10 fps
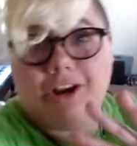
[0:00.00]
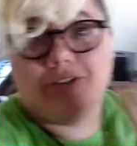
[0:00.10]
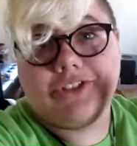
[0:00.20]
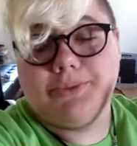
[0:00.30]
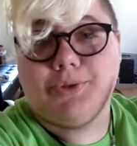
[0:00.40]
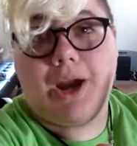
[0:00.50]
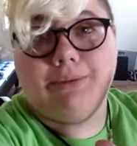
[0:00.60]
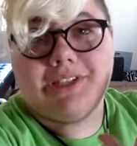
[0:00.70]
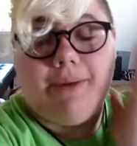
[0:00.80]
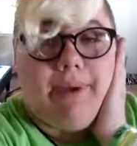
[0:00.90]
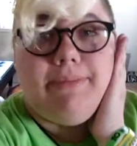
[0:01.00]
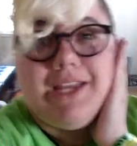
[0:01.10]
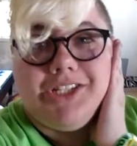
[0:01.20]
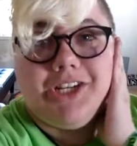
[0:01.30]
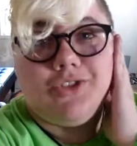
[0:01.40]
hundred subscribers on my main
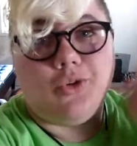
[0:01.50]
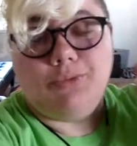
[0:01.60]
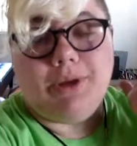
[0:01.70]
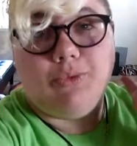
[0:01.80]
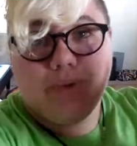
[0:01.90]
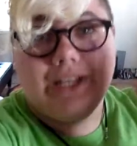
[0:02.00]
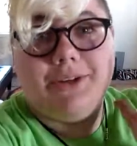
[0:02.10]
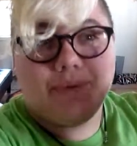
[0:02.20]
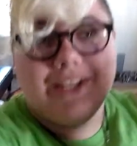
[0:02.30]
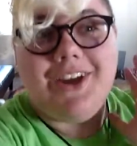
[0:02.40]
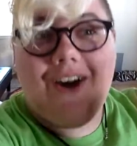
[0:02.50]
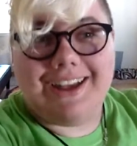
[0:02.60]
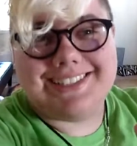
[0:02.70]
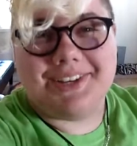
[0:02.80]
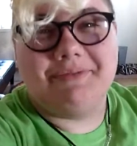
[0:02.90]
channel, so what? It would be really, really
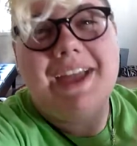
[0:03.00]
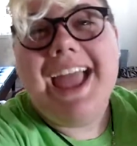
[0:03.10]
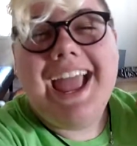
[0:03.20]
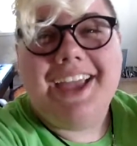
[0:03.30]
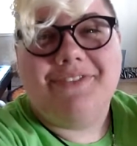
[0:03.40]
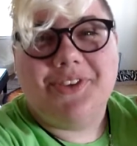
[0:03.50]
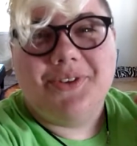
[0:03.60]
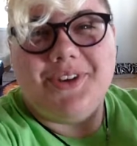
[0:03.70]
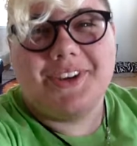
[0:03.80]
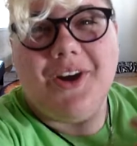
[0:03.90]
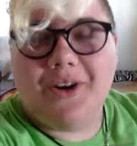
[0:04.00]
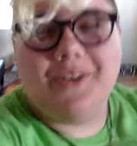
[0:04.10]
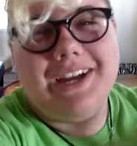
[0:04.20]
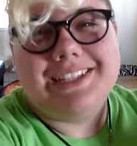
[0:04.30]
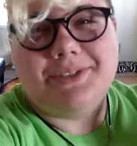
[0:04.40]
awesome what? if you could Wait go
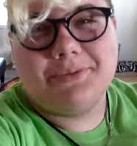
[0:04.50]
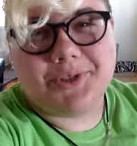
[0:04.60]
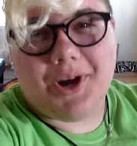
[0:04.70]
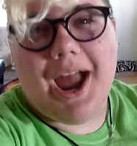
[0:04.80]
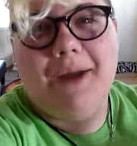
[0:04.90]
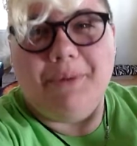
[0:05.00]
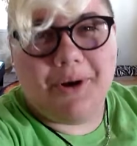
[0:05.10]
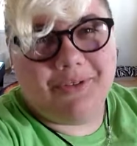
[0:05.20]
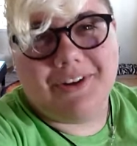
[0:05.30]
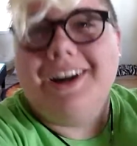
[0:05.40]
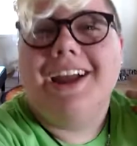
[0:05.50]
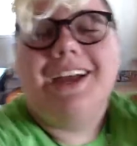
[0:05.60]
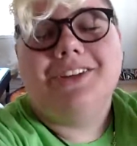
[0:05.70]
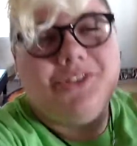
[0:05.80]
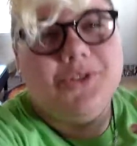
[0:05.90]
and subscribe over
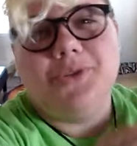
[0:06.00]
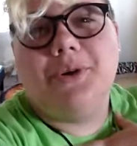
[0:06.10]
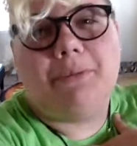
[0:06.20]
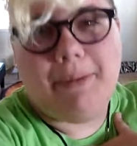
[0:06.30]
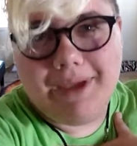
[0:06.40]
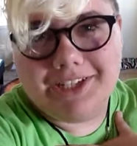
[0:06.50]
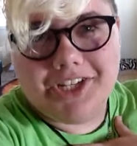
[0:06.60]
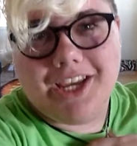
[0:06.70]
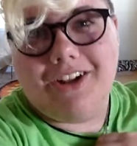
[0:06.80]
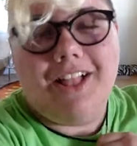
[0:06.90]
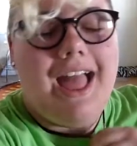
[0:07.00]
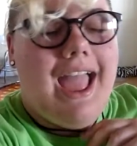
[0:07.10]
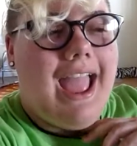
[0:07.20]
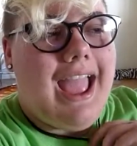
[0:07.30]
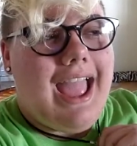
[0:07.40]
to my main channel,
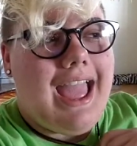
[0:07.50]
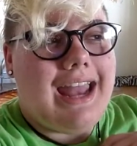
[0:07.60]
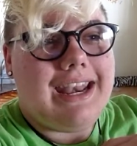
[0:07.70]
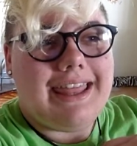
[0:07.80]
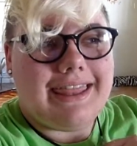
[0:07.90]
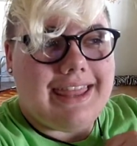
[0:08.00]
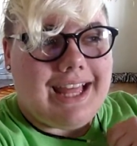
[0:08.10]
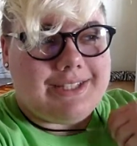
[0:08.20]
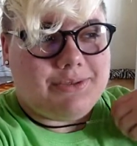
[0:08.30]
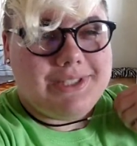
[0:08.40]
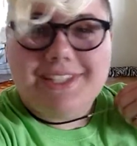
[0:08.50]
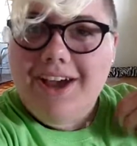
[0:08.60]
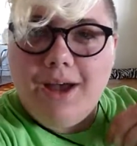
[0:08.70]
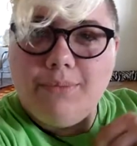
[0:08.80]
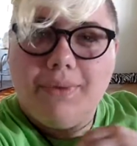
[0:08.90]
and that's what's
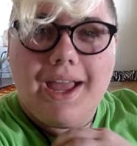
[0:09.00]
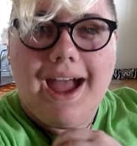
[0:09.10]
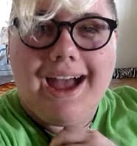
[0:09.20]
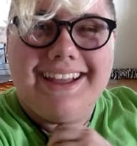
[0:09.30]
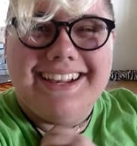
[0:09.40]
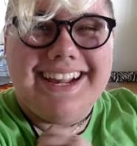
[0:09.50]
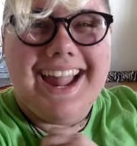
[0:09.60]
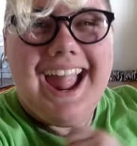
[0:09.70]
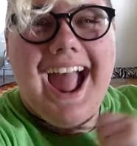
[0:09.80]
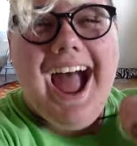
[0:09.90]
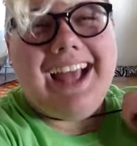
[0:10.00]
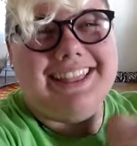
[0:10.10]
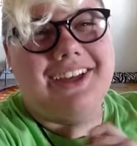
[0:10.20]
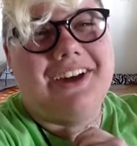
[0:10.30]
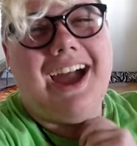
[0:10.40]
up. Don't subscribe to me. I, I,
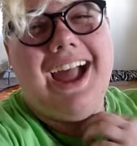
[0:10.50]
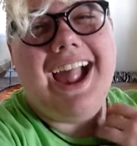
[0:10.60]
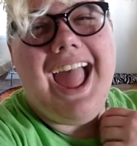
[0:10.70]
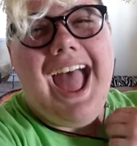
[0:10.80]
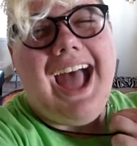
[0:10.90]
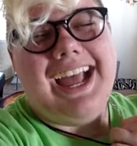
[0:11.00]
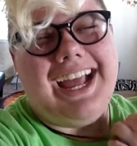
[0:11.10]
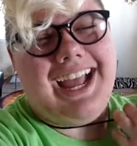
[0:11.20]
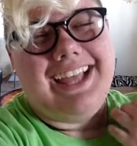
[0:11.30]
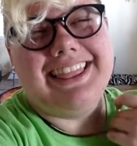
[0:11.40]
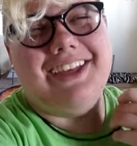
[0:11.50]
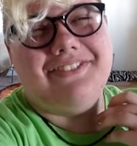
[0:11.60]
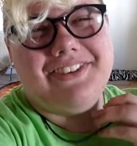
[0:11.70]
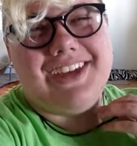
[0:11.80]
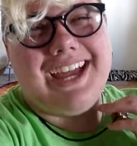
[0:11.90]
love, I
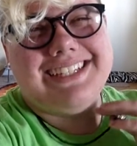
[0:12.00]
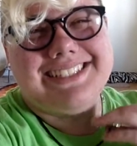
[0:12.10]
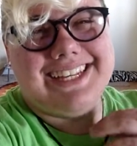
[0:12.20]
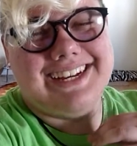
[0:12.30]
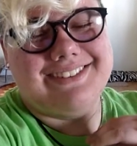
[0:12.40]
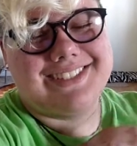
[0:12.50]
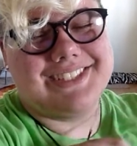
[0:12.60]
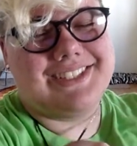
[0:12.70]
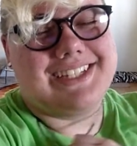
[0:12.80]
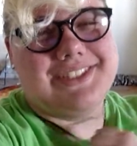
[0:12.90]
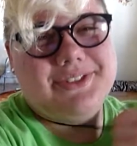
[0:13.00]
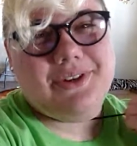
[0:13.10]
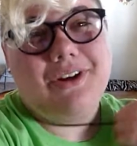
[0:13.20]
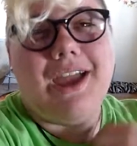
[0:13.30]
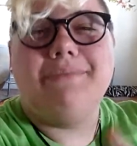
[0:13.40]
love you guys, and I will see you guys soon.
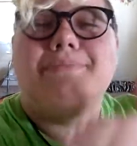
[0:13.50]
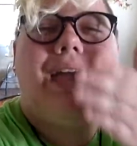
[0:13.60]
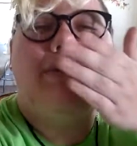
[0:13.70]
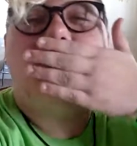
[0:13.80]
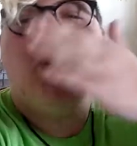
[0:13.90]
Okay, bye.